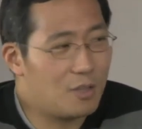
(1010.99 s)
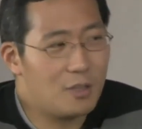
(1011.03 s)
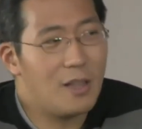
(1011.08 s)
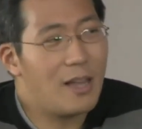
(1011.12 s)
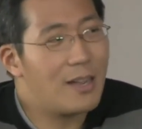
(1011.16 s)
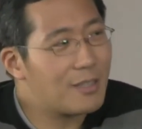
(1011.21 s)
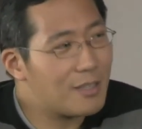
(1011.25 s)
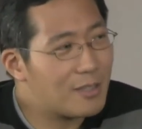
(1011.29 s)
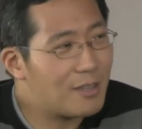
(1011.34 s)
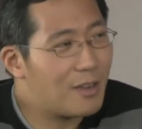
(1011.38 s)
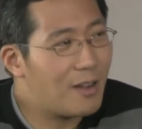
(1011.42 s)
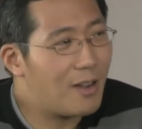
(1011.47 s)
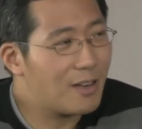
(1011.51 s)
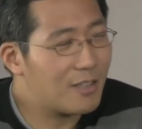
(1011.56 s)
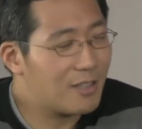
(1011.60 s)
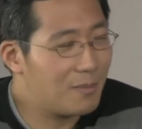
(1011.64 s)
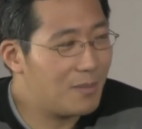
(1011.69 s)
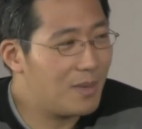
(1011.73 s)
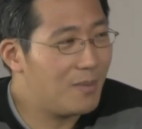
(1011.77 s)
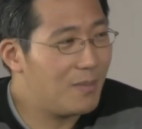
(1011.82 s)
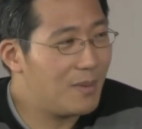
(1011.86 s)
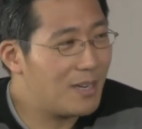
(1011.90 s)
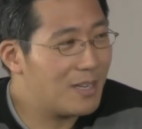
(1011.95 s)
You like to talk
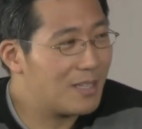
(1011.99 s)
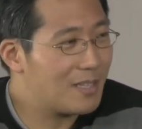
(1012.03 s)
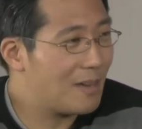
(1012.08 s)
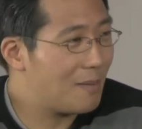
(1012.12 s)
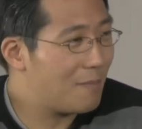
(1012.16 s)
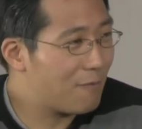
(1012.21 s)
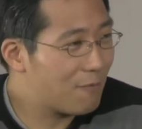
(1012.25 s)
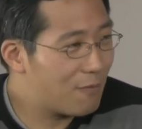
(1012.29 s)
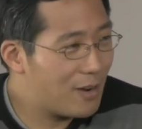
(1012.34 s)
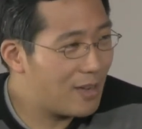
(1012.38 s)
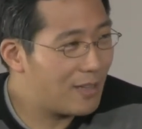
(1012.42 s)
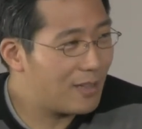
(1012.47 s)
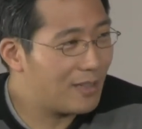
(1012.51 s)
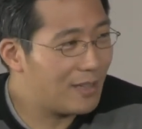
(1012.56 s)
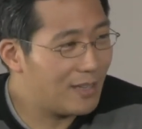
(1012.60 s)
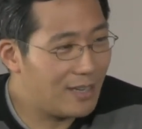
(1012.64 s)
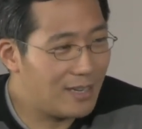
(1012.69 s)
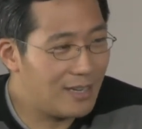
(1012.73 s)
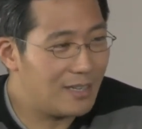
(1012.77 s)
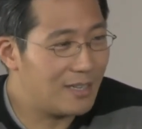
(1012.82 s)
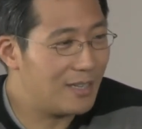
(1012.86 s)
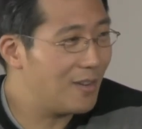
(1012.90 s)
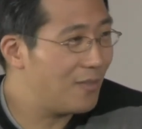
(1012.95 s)
to me because I'm mm-hmm.
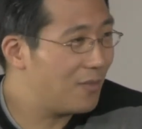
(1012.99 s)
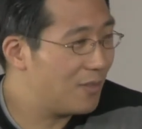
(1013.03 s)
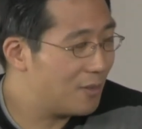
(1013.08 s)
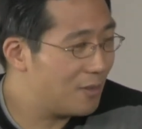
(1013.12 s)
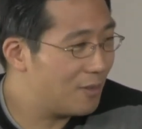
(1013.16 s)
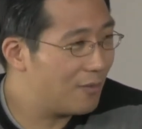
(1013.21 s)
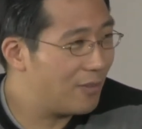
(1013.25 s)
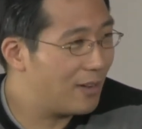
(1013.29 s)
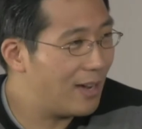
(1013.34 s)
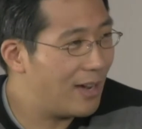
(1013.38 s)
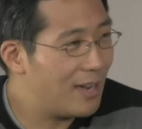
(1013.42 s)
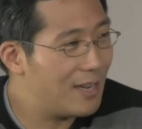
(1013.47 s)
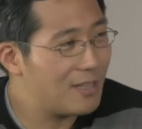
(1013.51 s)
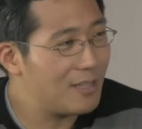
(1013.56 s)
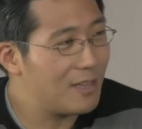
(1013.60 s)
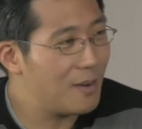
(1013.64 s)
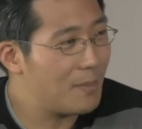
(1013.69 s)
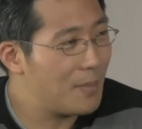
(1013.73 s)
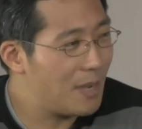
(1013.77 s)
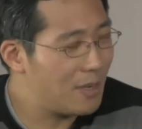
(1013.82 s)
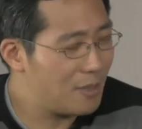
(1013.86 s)
friendly and give you advice, yeah. and I'm